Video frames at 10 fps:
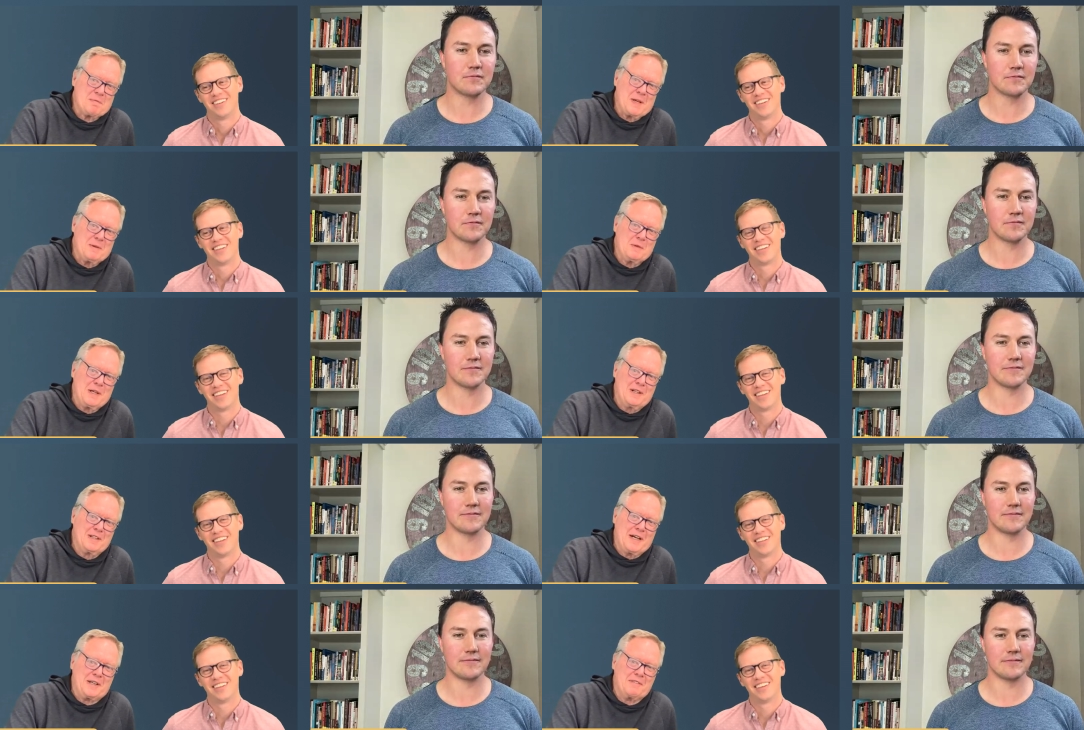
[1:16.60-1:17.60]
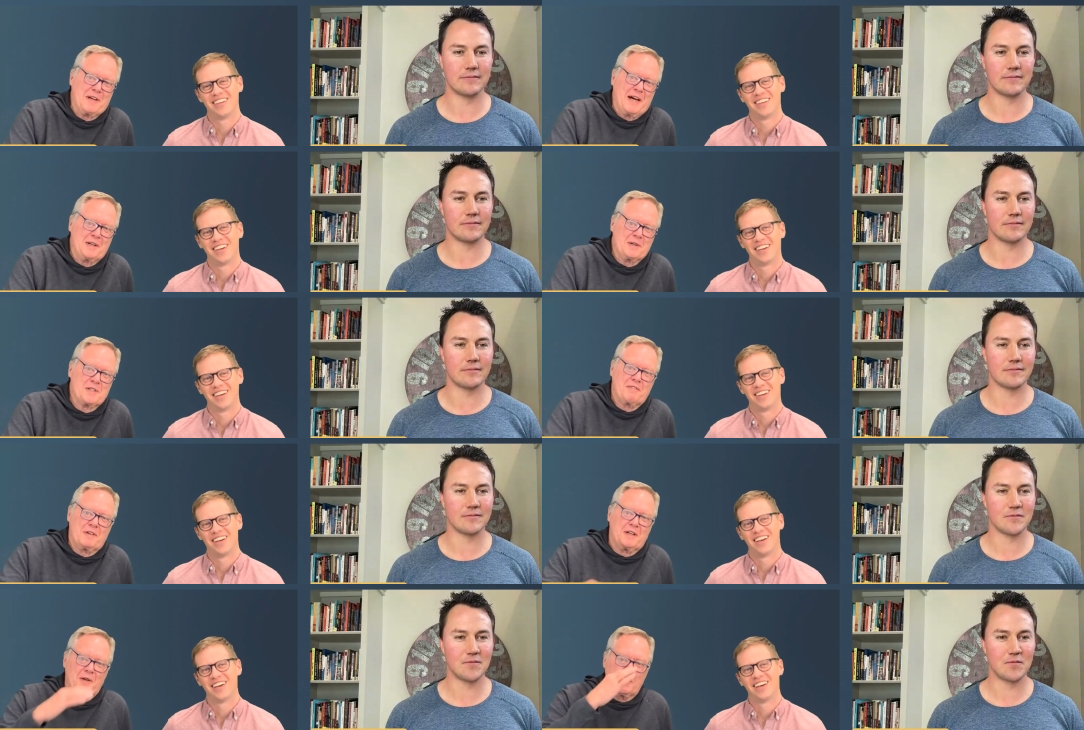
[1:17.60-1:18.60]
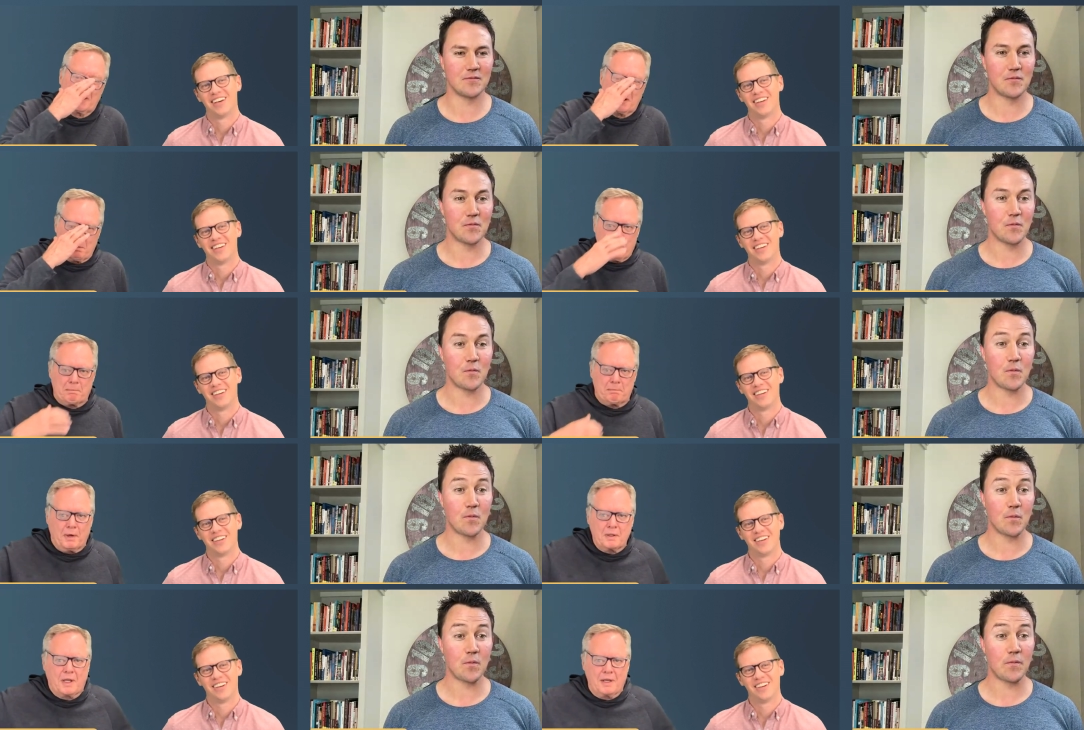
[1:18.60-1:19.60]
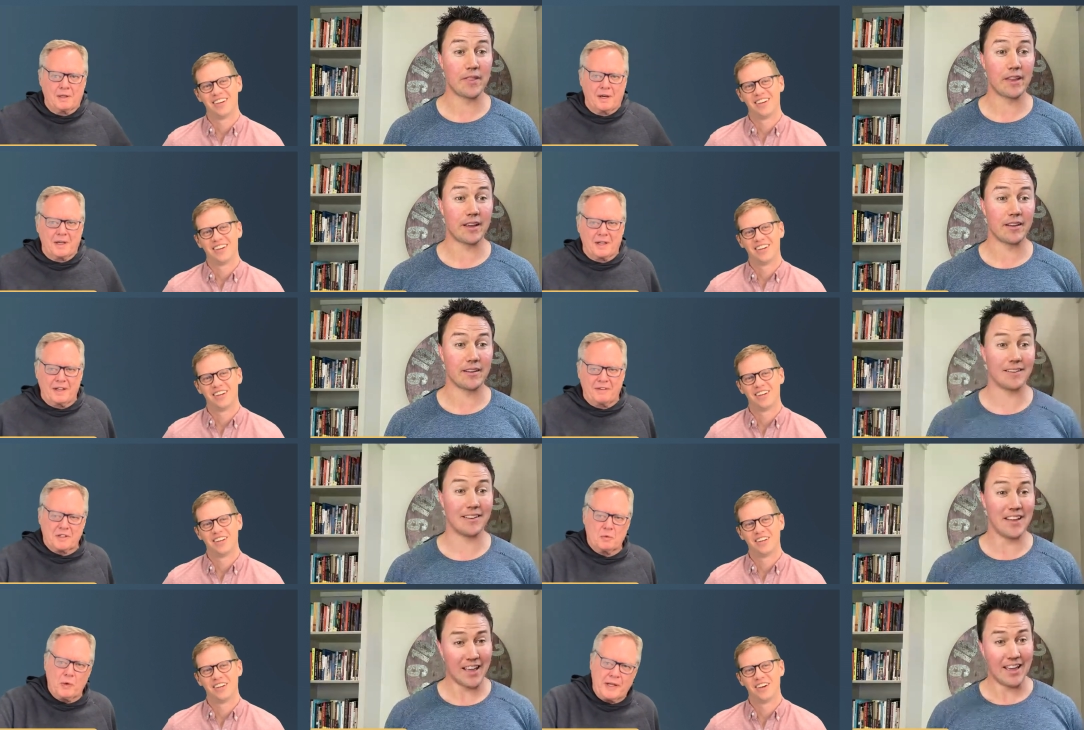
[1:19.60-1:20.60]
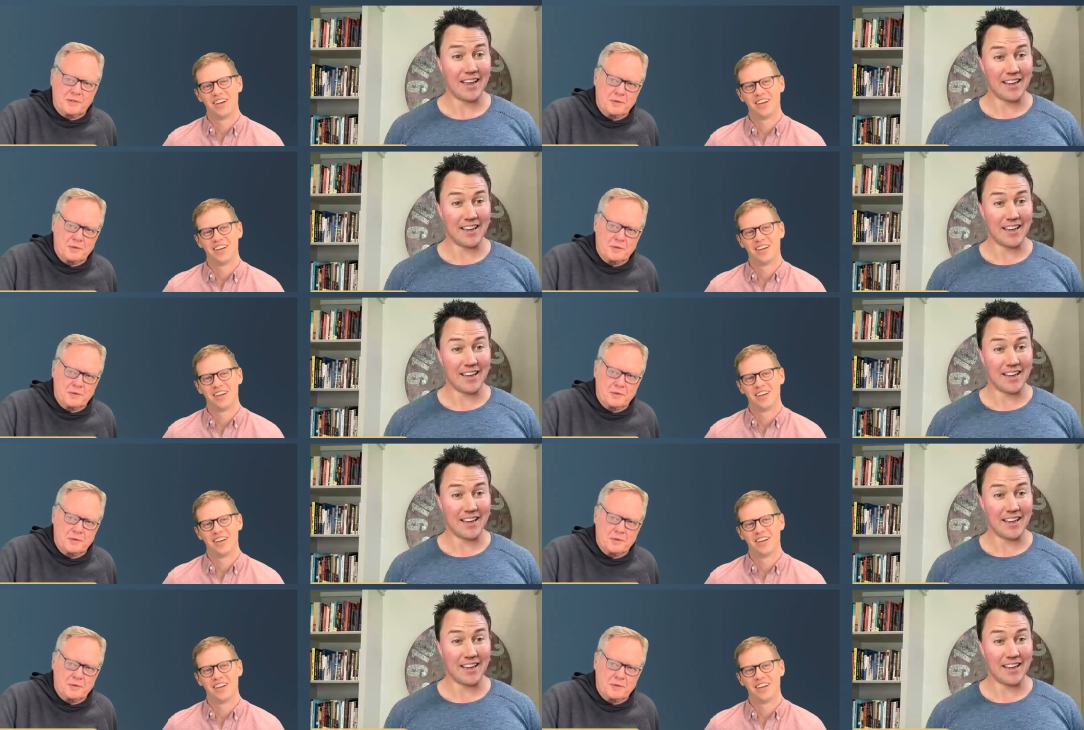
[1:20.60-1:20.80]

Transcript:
Speaker 1: well, you look like you've gotten yourself into a little bit bulkier. Are you lifting weights